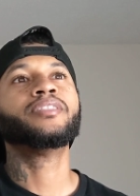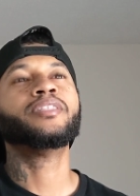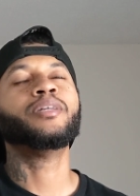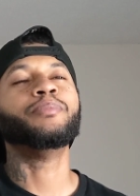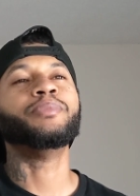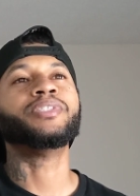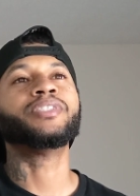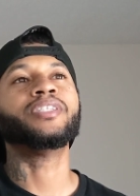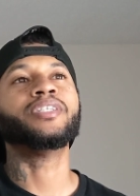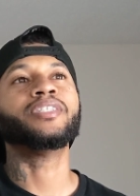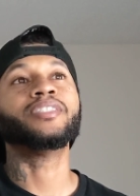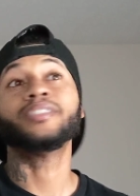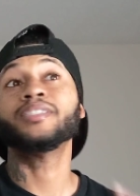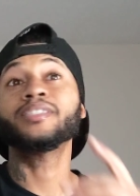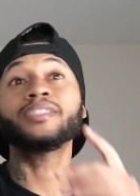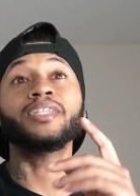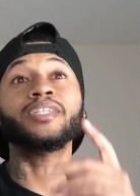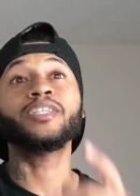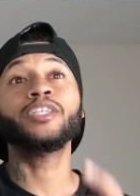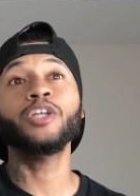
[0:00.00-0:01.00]
Let me see, because
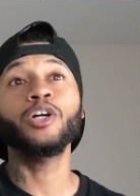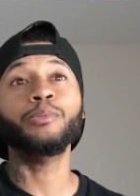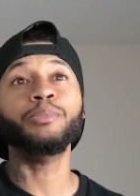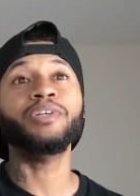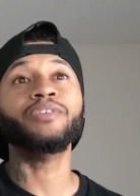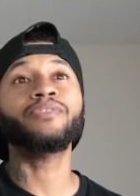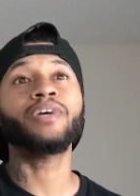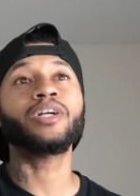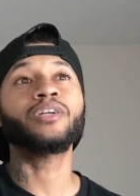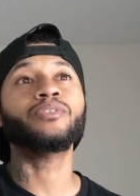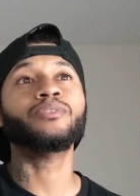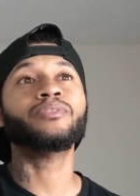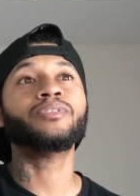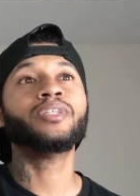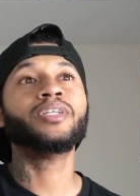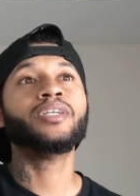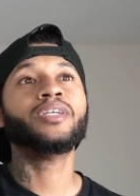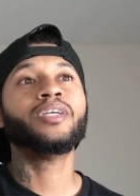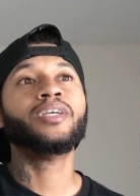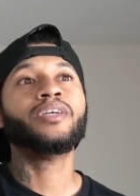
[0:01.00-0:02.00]
this is going to kill me if I don't
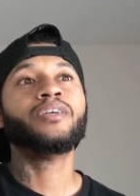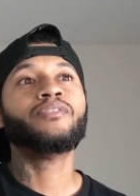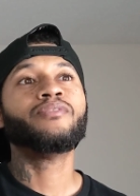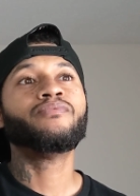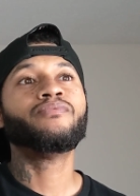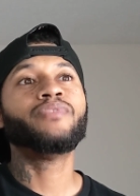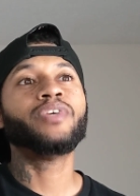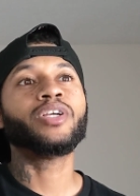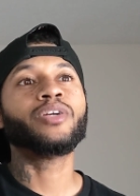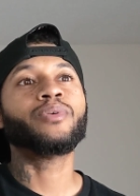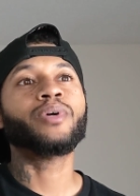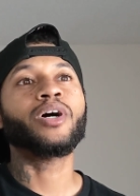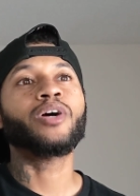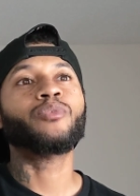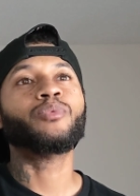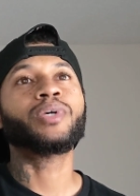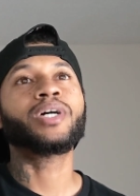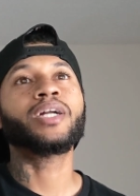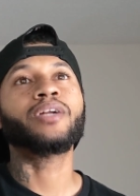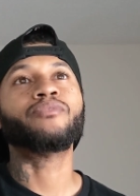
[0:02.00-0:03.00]
figure
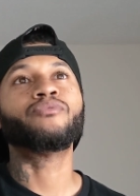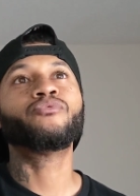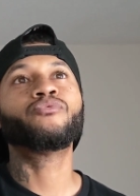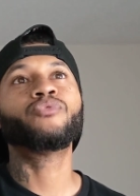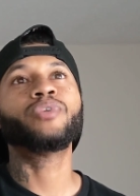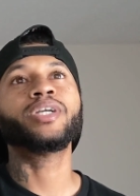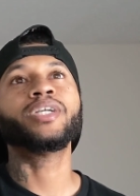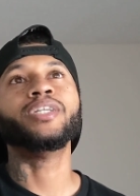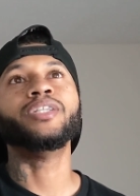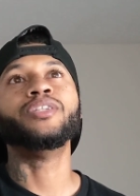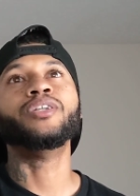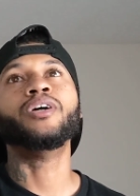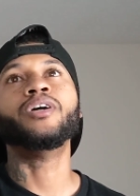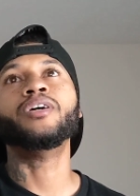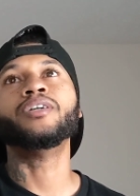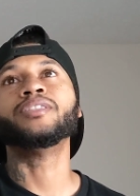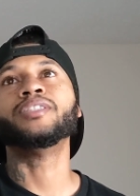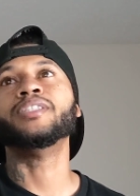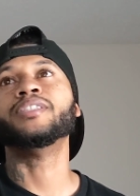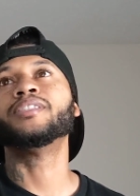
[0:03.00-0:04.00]
out what kind of freaking
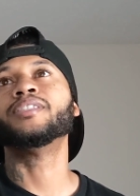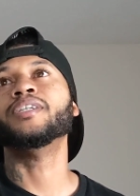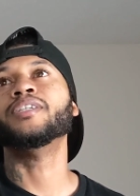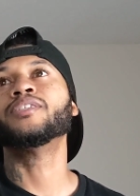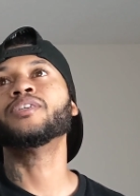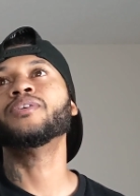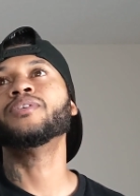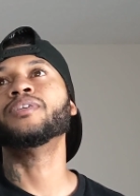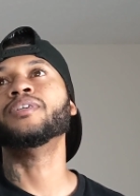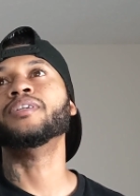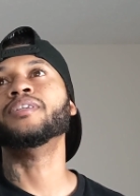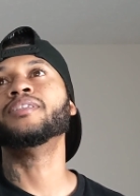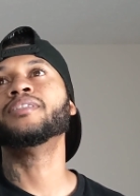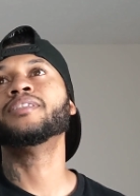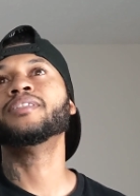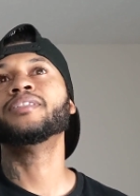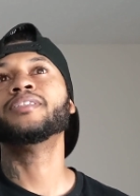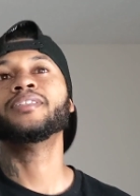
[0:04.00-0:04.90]
dog this is. Hold on.